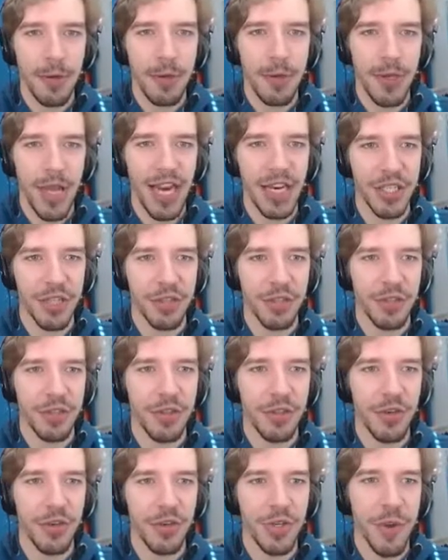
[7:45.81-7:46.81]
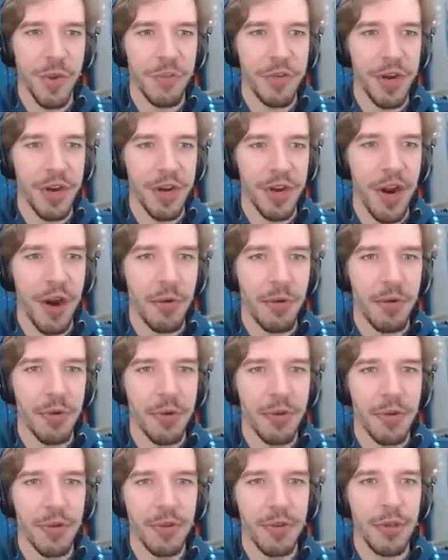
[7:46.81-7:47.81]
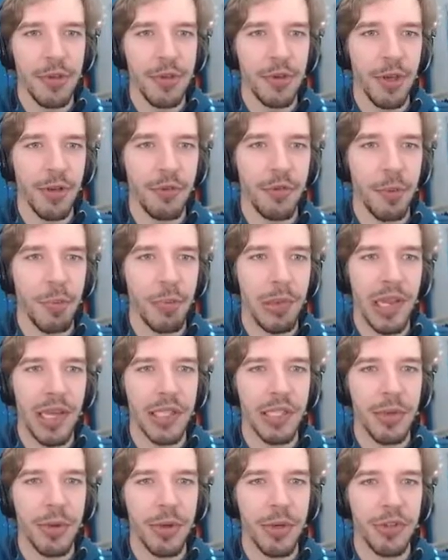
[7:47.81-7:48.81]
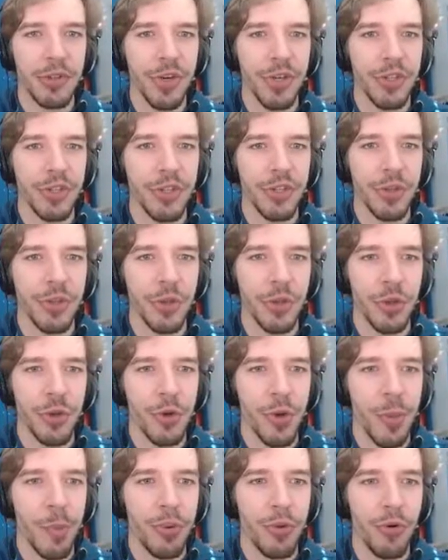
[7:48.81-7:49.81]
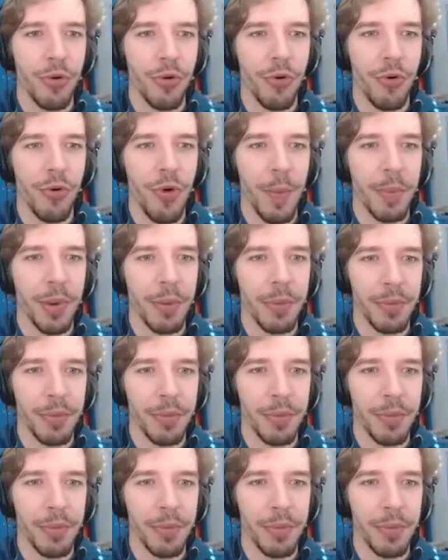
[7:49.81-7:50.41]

Allison, there's no time for that now. I'll have to place him on a stretcher so you can prep him.